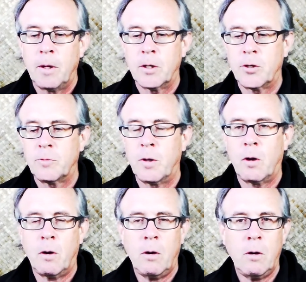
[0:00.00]
because there's
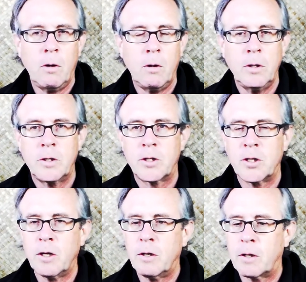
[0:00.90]
been all this
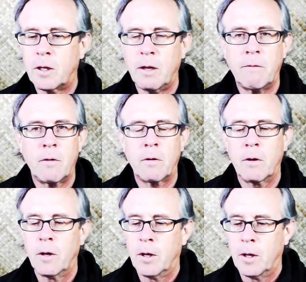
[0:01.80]
subtle, clever